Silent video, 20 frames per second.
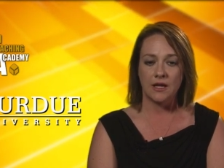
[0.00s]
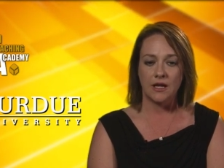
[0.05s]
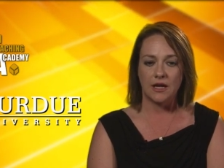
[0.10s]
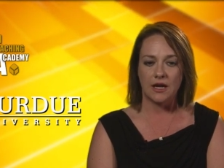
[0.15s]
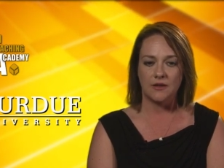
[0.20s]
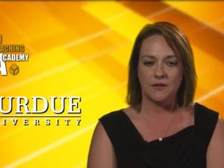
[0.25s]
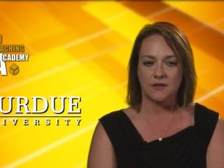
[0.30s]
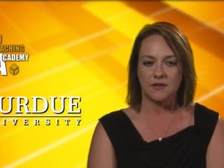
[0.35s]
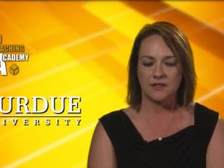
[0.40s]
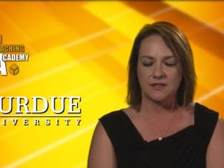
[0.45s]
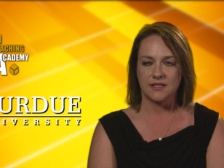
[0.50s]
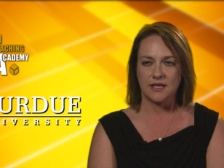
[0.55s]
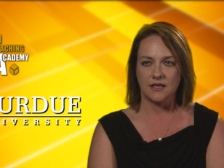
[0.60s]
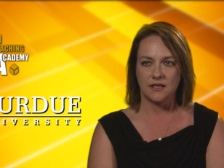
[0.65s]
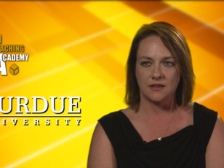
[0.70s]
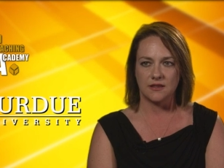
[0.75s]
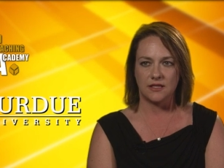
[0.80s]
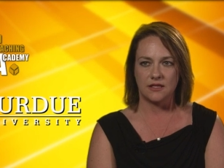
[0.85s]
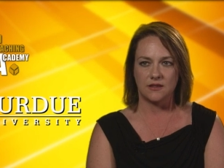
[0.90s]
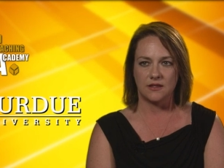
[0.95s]
And then the
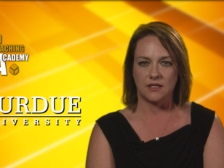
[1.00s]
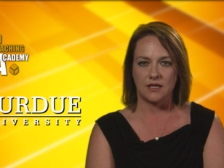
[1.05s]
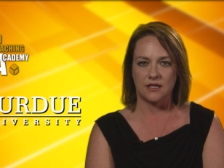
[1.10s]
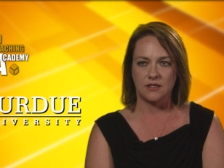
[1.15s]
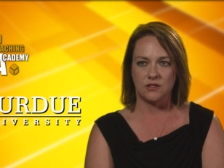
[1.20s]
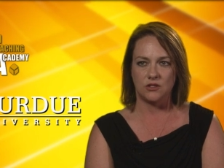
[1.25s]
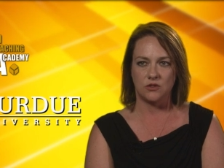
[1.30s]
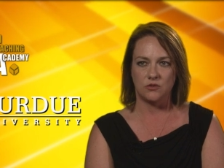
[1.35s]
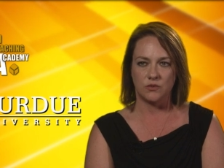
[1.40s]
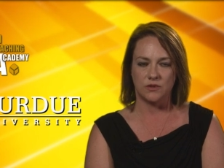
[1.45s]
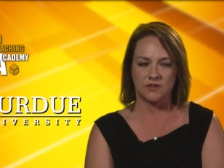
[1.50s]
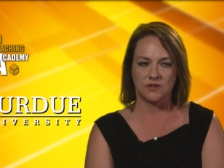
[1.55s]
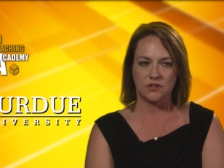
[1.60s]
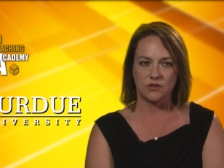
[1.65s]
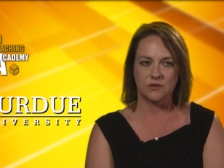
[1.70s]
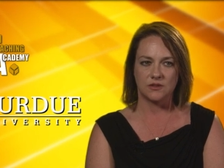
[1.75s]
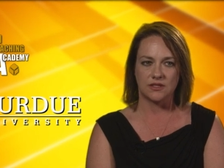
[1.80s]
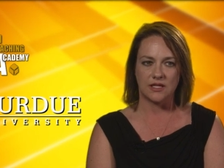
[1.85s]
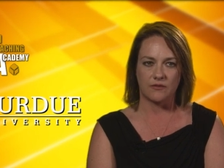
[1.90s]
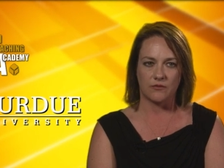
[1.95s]
second thing that I do when
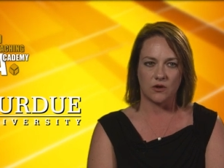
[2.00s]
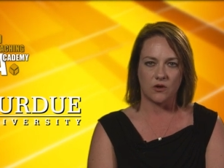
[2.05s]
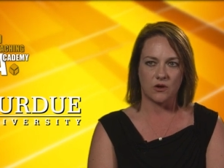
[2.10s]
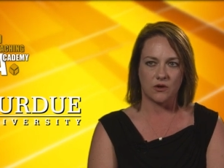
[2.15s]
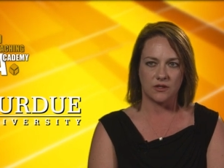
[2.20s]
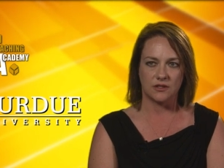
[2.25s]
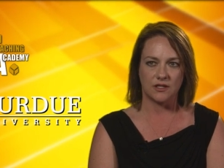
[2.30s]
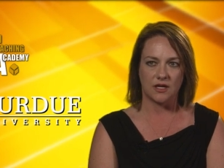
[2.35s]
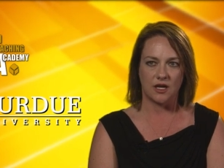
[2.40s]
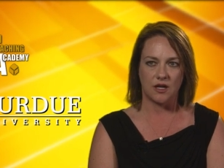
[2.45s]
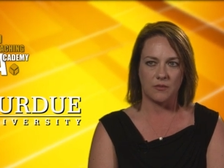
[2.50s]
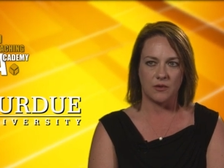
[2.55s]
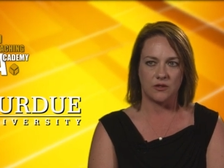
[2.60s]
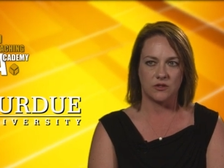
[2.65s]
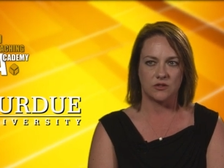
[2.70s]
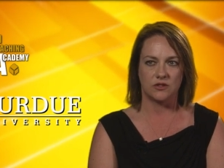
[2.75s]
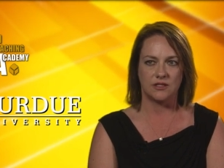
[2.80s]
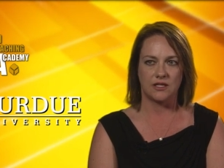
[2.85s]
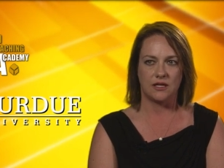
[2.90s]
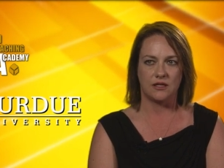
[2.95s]
students have a hard time
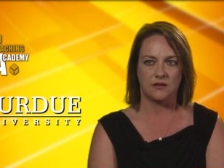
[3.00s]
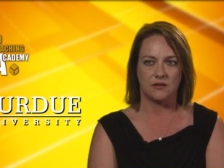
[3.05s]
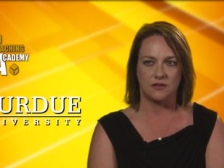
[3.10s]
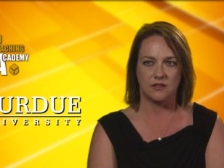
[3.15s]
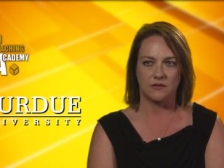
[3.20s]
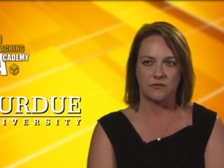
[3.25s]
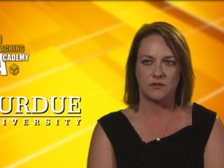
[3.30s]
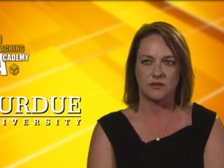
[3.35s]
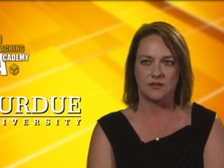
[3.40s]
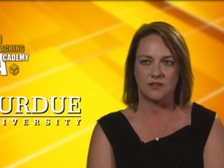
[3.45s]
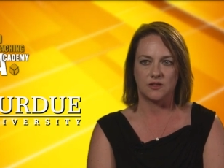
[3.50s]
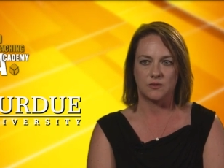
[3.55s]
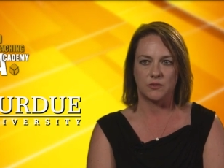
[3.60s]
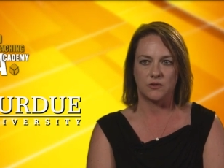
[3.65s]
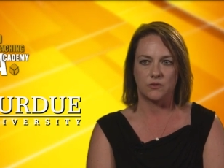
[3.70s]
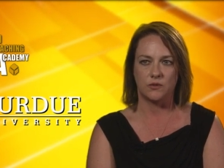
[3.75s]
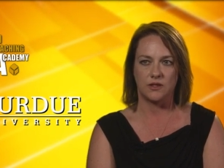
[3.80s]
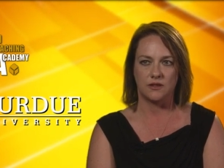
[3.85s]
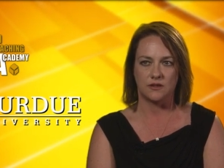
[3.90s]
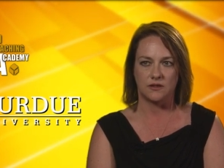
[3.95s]
understanding the differences
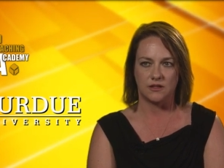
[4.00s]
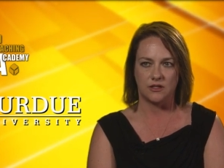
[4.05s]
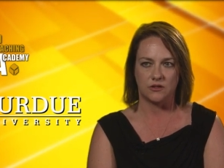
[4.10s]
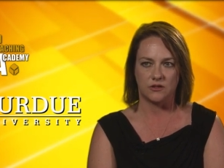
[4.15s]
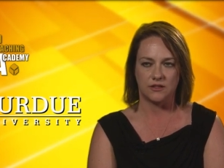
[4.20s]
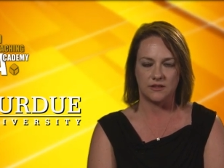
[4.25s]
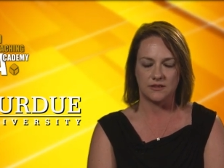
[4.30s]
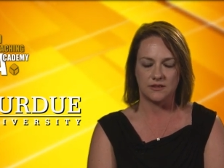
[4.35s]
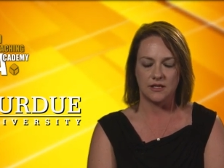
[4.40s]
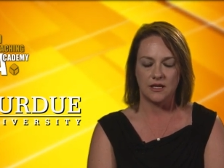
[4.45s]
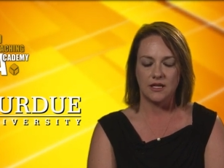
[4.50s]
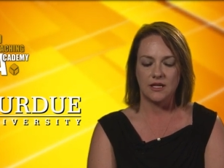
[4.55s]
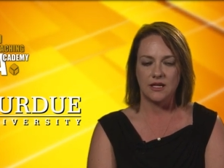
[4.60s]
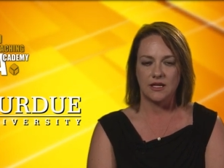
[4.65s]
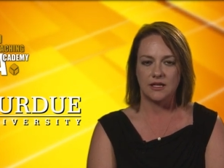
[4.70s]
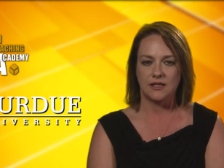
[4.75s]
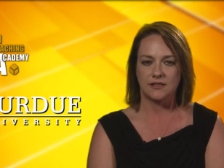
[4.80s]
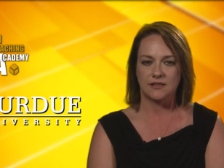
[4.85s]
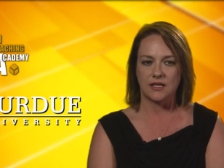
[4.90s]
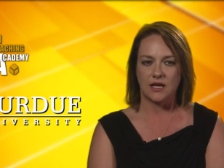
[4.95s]
between the theories
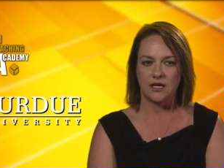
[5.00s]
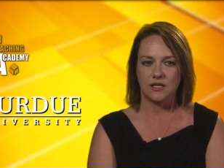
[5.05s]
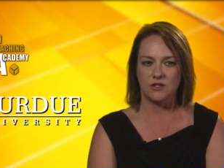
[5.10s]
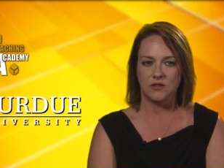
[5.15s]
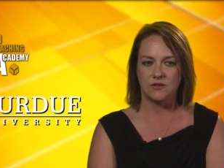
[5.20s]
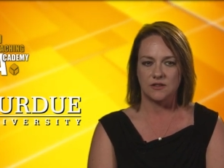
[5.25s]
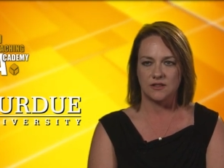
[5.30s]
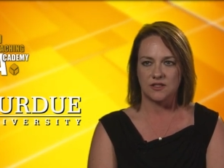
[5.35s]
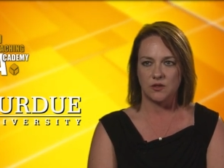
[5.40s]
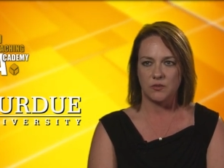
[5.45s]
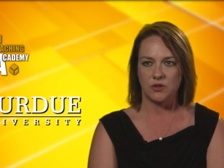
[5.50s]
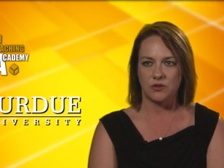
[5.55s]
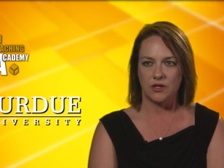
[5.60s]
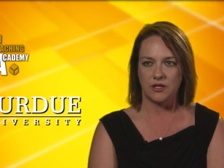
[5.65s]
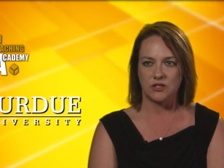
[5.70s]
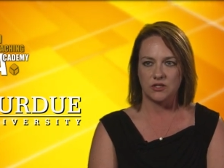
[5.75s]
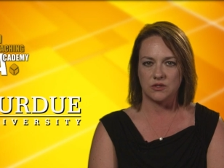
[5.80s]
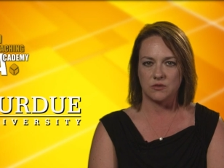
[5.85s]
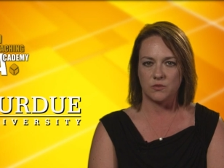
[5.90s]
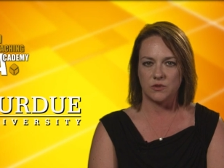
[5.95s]
is I use a
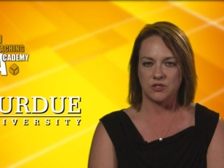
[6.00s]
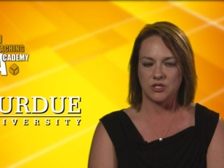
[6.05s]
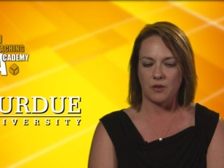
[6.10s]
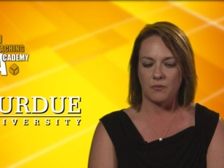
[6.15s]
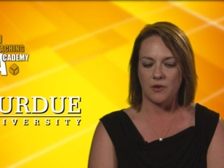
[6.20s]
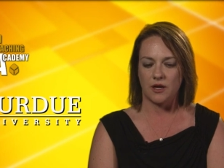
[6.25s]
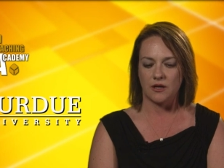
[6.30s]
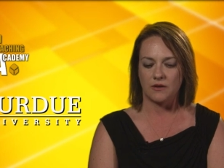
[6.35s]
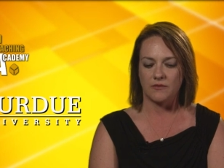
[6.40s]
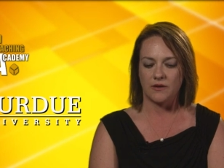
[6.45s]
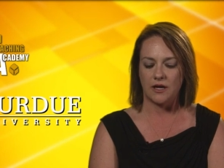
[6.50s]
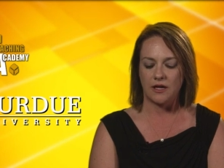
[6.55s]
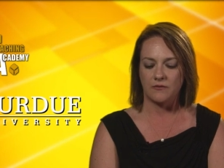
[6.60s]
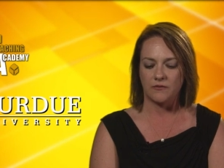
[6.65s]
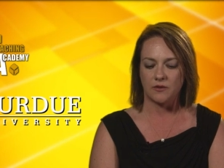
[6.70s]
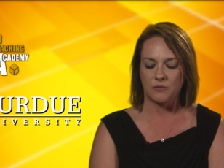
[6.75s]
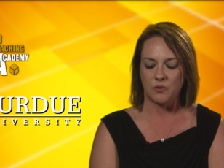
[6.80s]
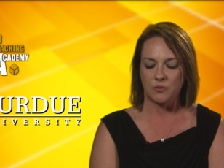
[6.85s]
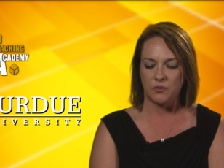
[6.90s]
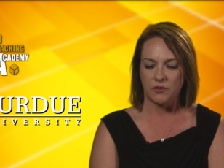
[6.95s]
simulation which I modified
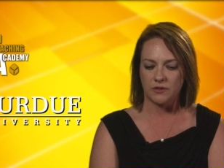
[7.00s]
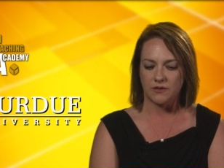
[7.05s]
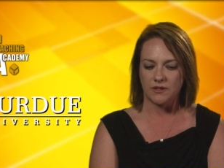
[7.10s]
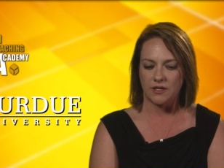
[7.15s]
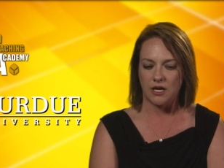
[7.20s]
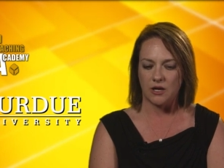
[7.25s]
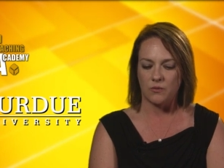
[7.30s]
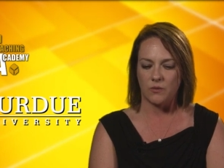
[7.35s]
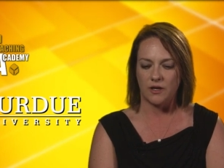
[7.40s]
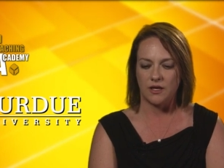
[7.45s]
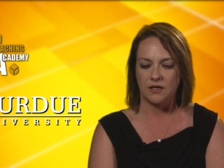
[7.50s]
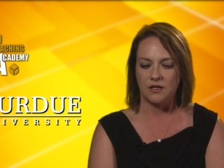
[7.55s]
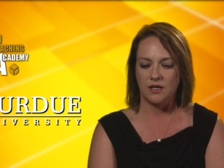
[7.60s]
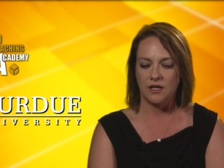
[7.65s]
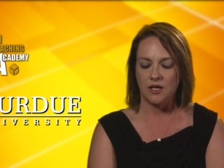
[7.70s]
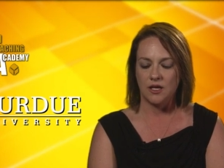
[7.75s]
from a book that I read